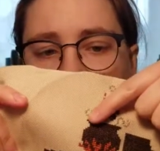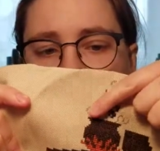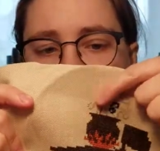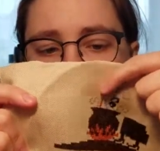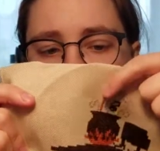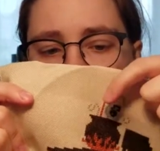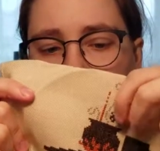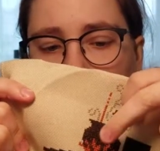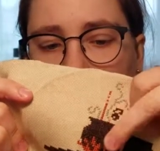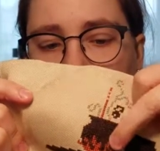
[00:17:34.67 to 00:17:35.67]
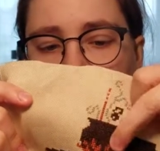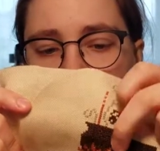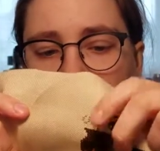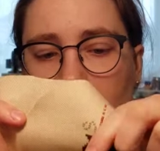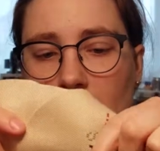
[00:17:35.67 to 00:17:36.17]
the orange
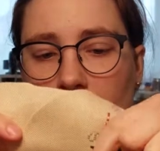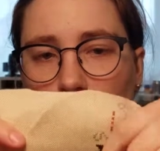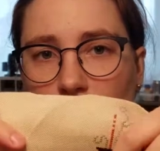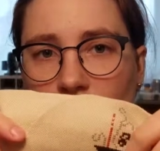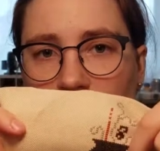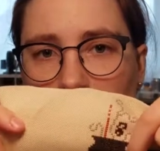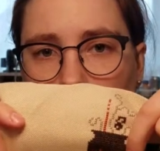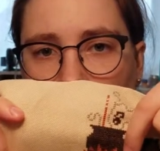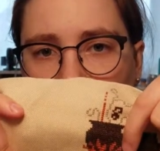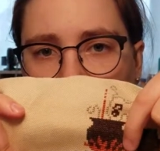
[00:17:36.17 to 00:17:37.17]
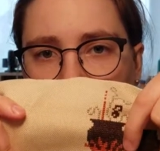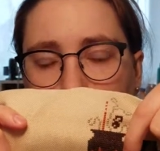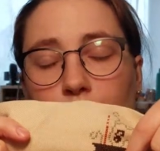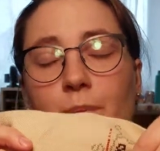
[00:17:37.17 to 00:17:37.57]
here, and the orange at the bottom.